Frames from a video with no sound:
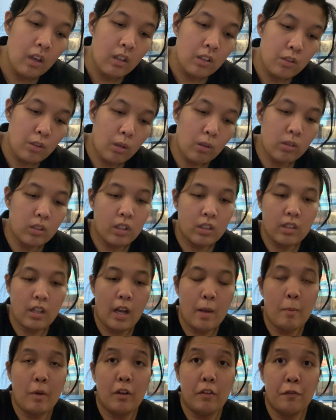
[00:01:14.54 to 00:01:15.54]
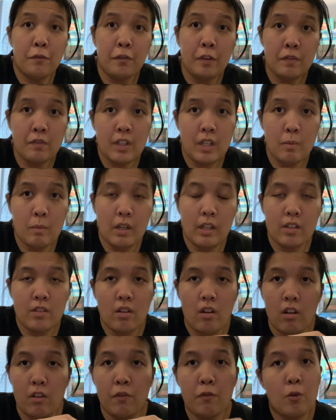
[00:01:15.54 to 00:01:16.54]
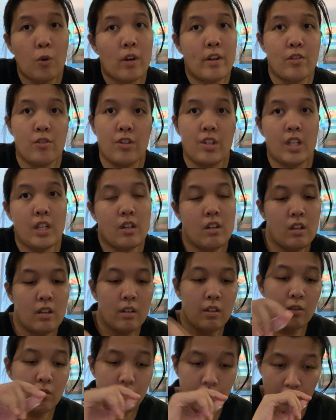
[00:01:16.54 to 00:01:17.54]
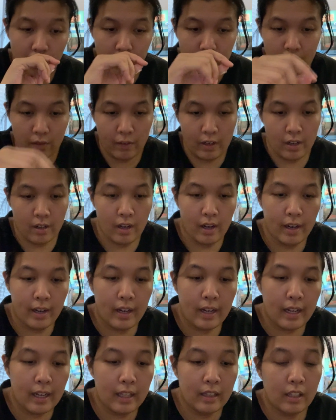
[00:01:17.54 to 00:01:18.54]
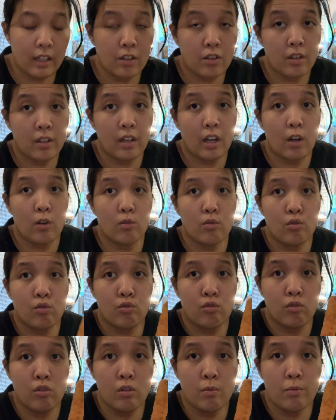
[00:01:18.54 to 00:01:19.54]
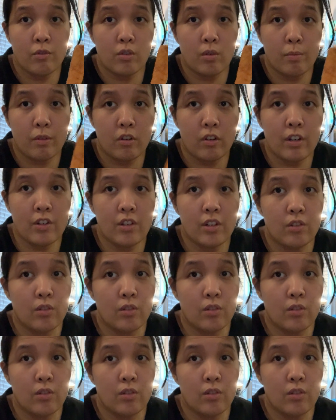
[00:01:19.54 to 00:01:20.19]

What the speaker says: Total cook time of 15 minutes on 400 degrees Fahrenheit, and they turned out super crunchy.